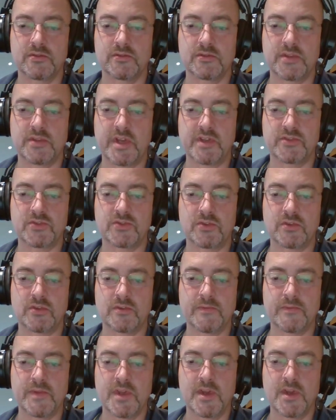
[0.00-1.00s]

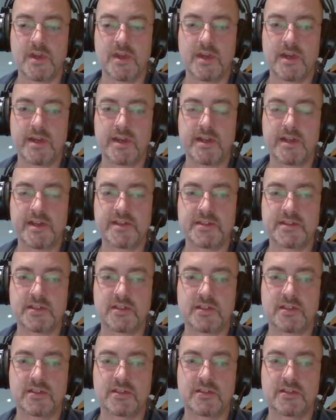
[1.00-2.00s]
Nextdoor, and I
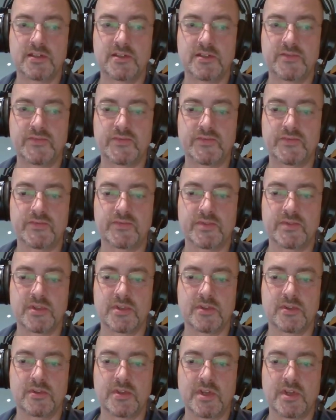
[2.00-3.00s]
think if
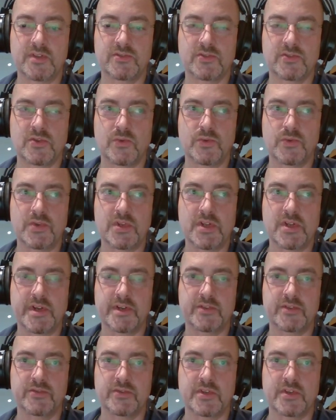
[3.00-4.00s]
Nextdoor would
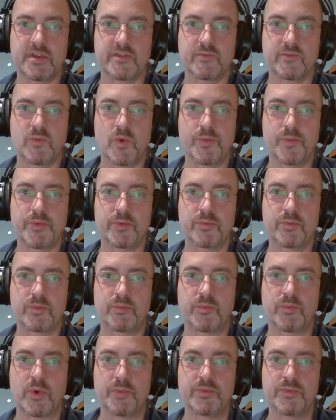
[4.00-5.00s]
like to have more
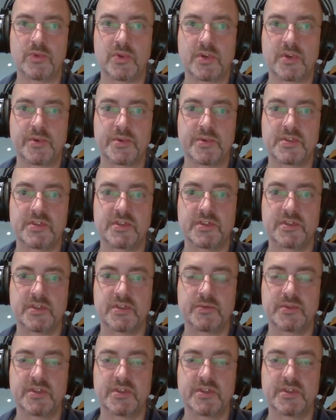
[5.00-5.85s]
popularity, they would